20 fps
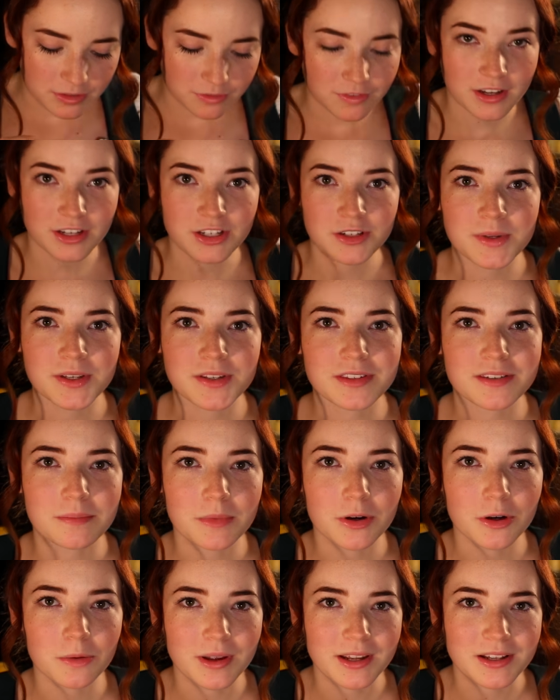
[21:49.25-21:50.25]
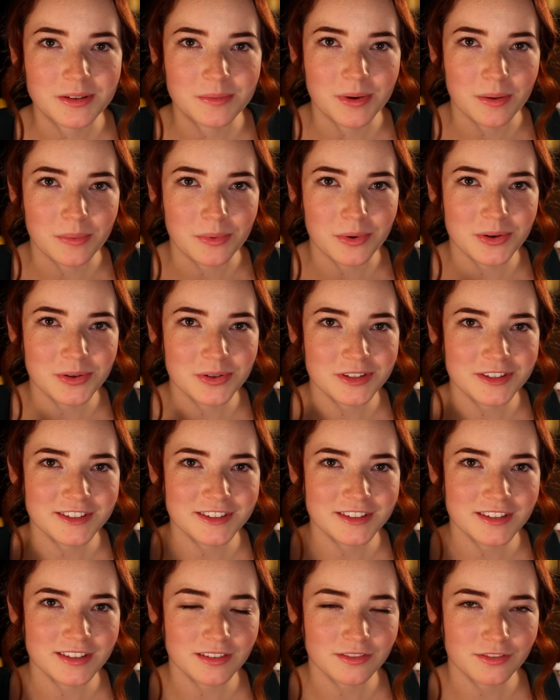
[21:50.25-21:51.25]
to fetch me some mermaid's
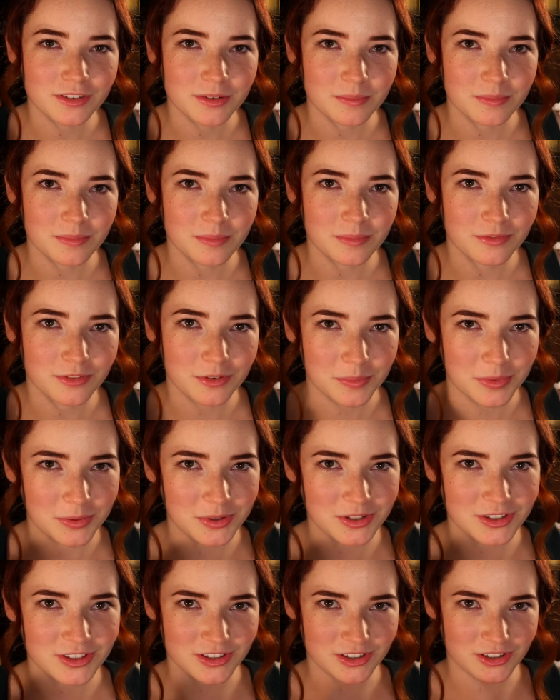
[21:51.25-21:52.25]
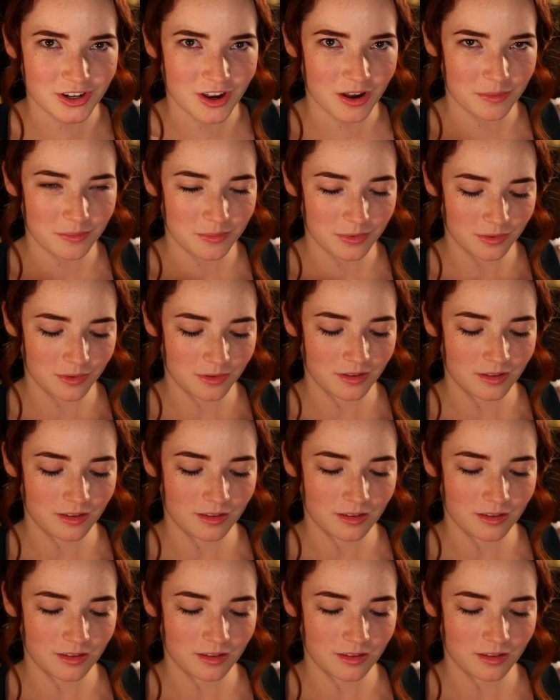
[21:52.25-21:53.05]
bubbles from the witch's shop.